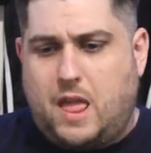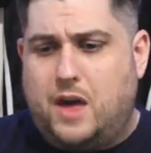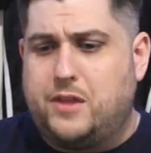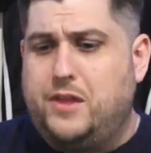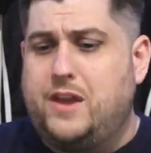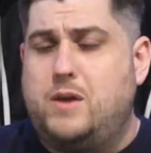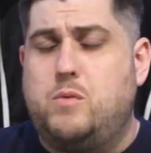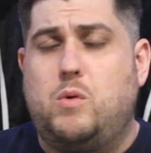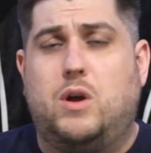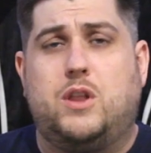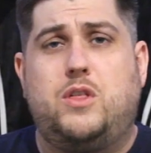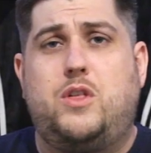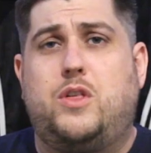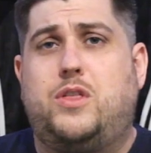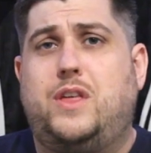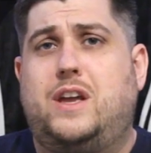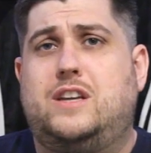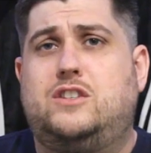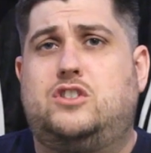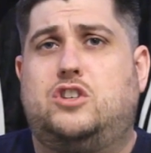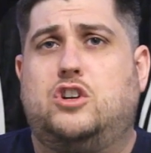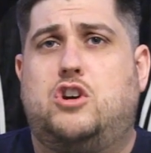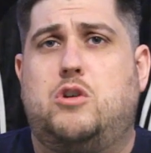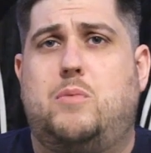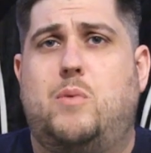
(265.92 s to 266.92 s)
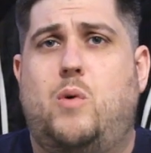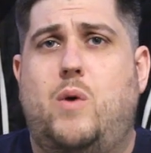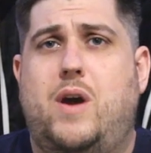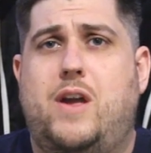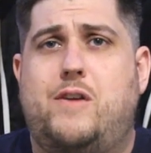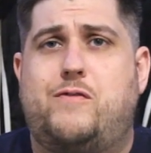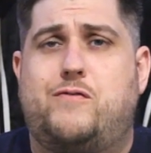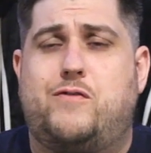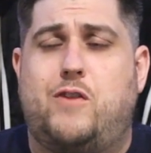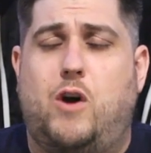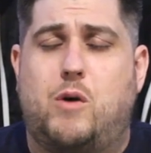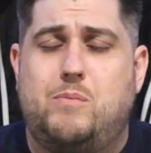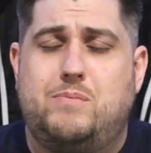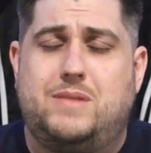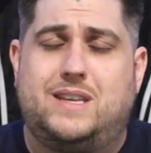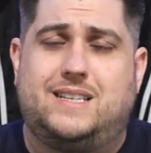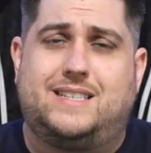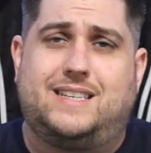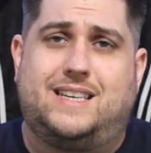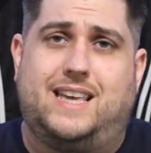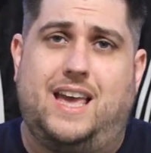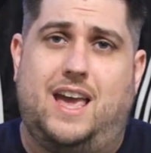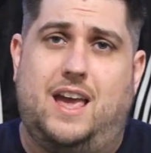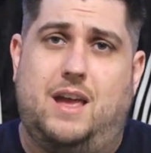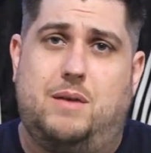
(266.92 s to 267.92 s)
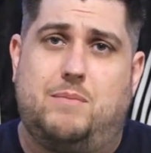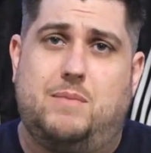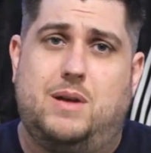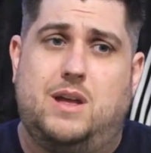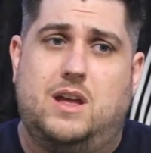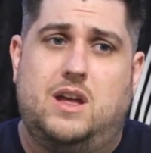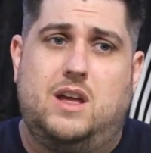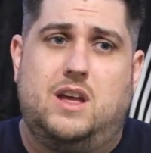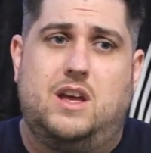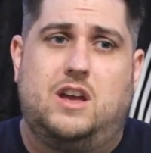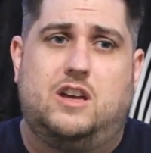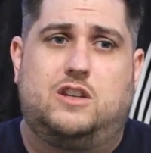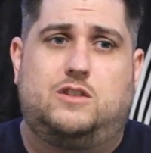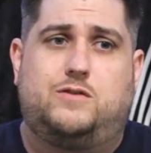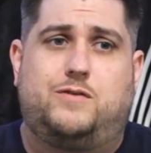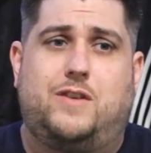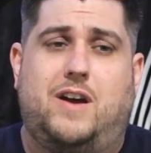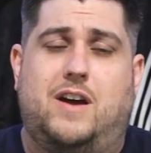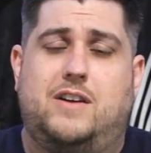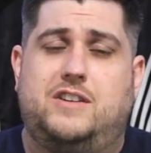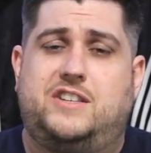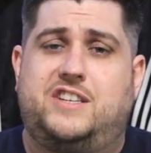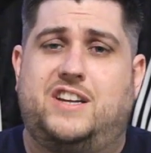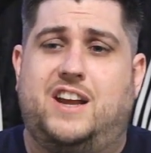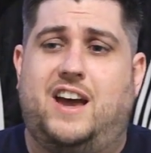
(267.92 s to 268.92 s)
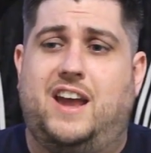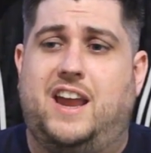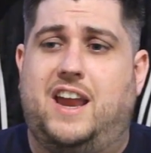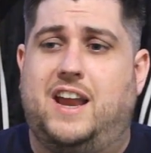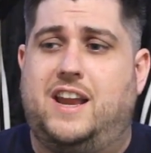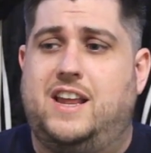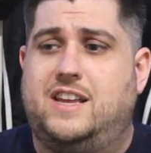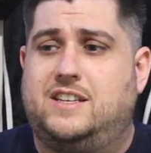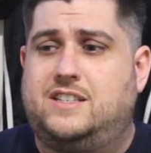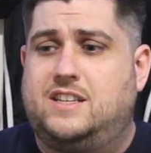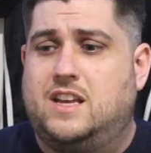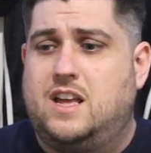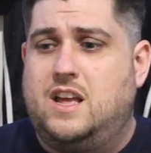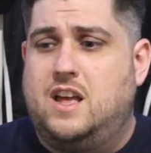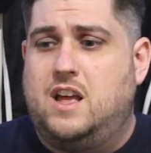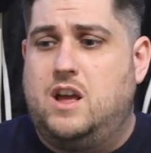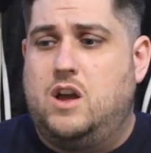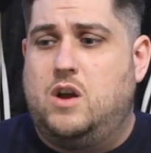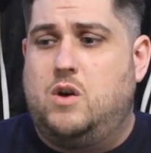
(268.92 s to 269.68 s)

I think one of the things to come away from this game, as far as United is,